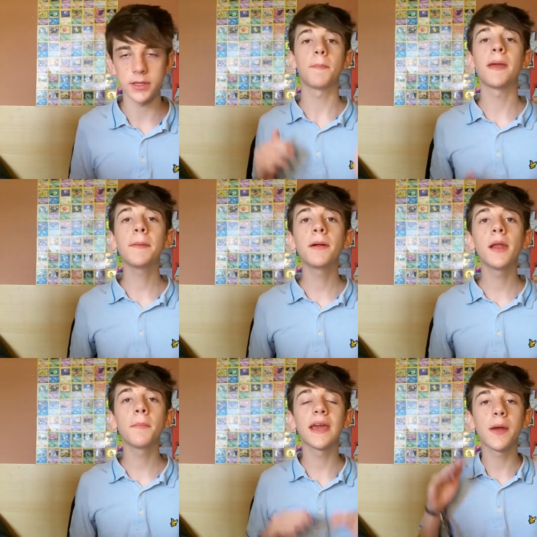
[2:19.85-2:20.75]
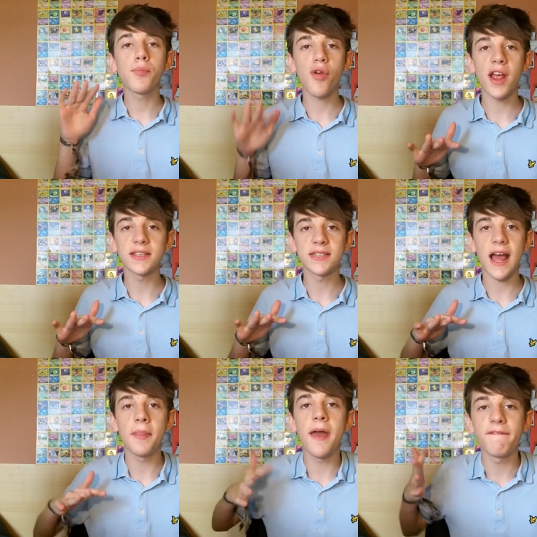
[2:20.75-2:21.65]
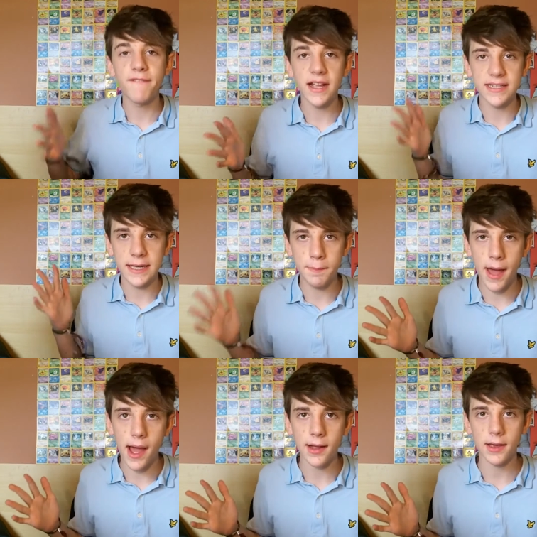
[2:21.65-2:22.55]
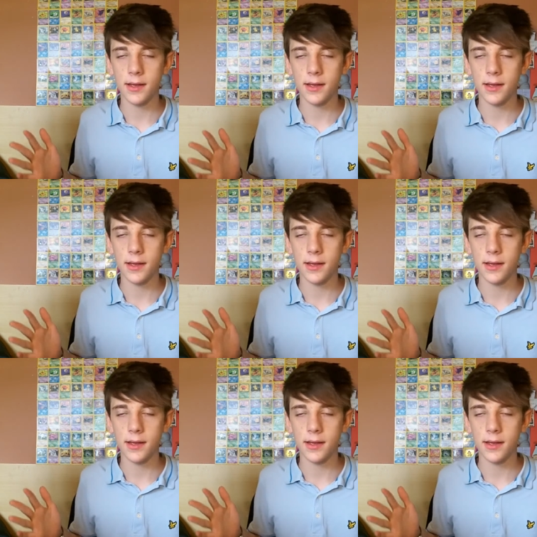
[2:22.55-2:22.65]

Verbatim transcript: The people are being oppressed and they're fighting back.